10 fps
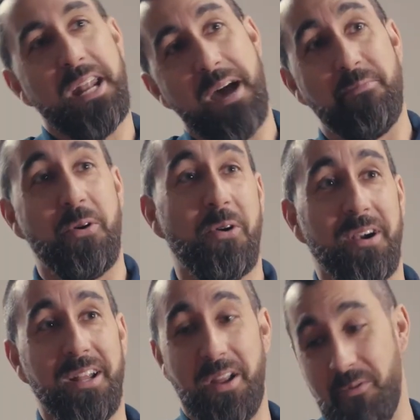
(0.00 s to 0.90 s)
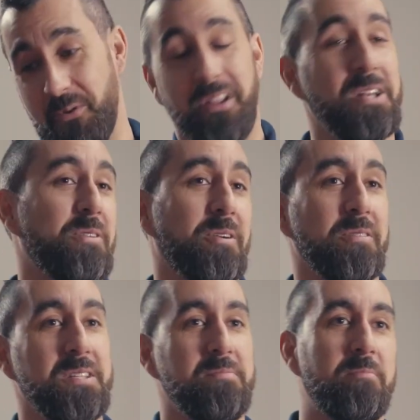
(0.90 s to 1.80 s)
and on board and, and, willing to work
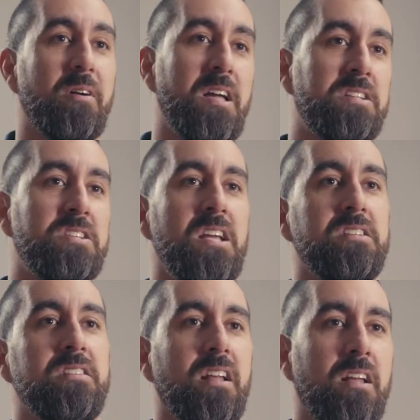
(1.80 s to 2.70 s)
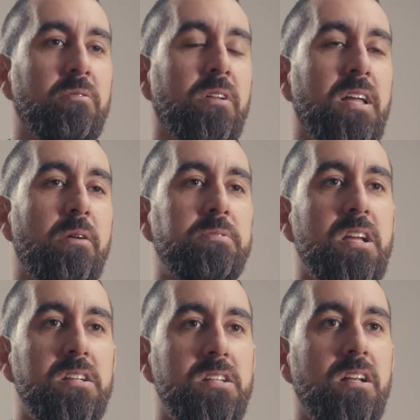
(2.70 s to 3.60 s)
with these people, it changed. It really helped change